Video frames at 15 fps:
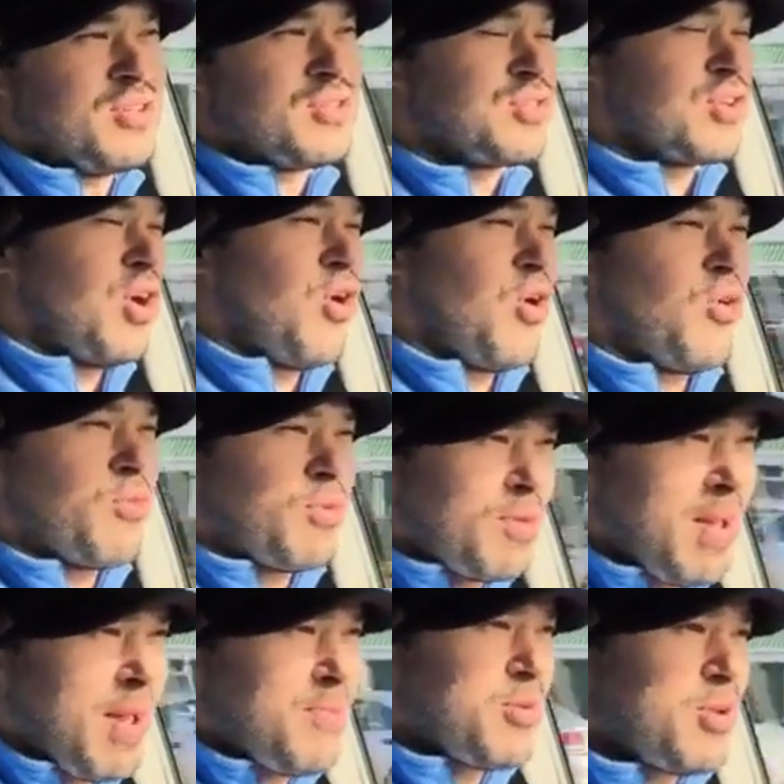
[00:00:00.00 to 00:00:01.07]
So
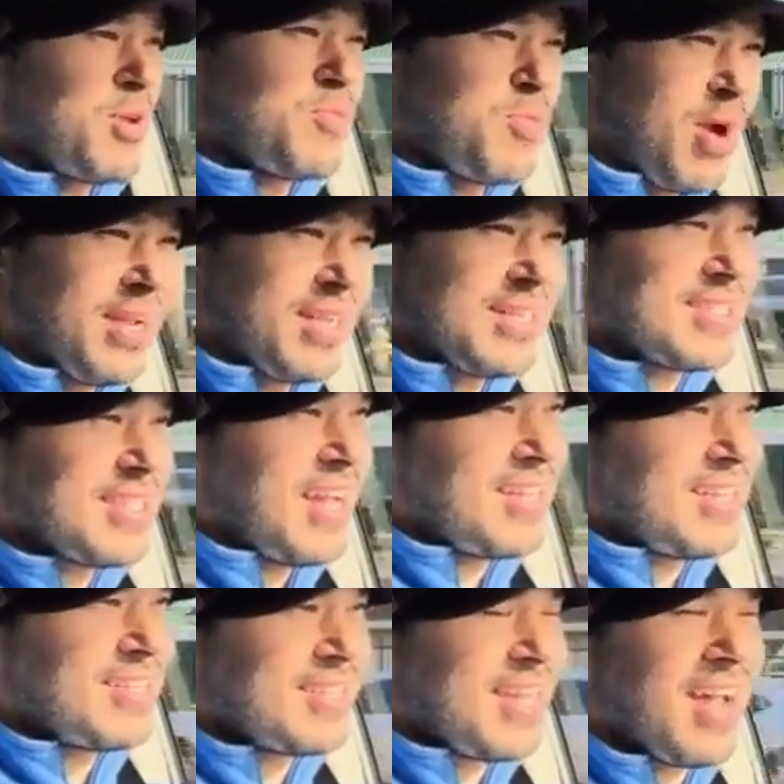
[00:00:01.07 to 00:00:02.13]
remember, your brain is not
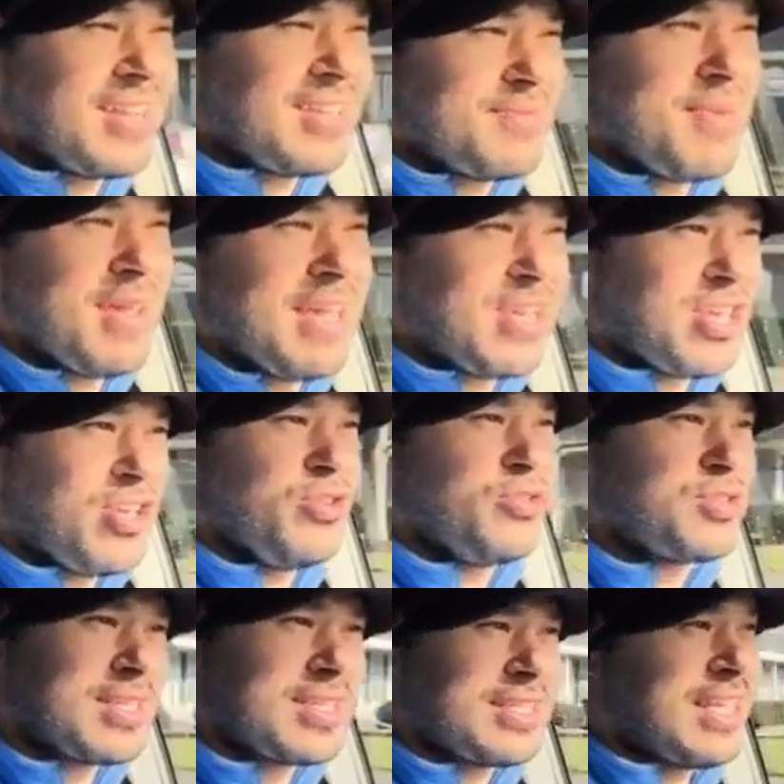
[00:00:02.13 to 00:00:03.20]
designed to make you
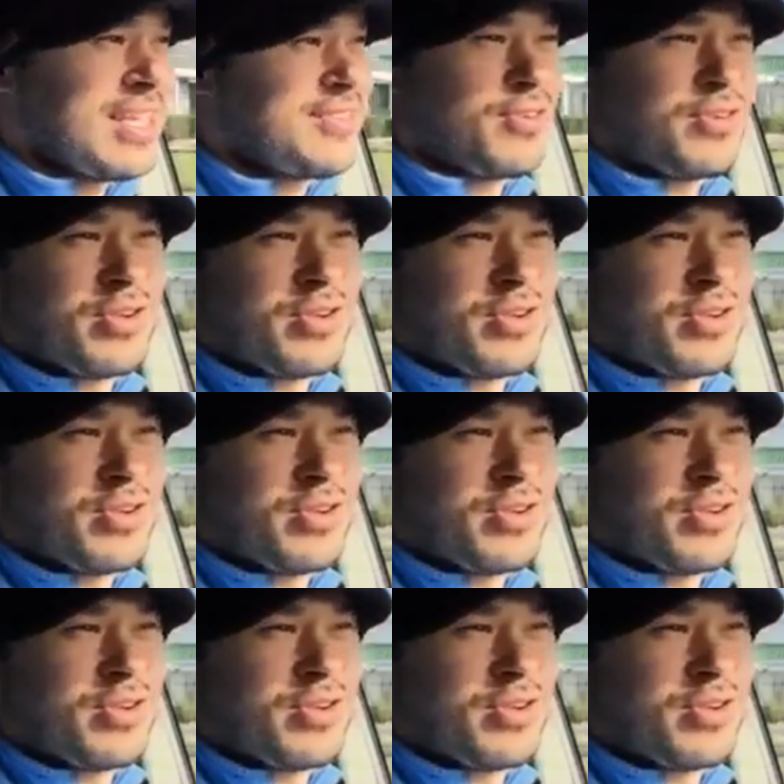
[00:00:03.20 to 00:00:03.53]
successful.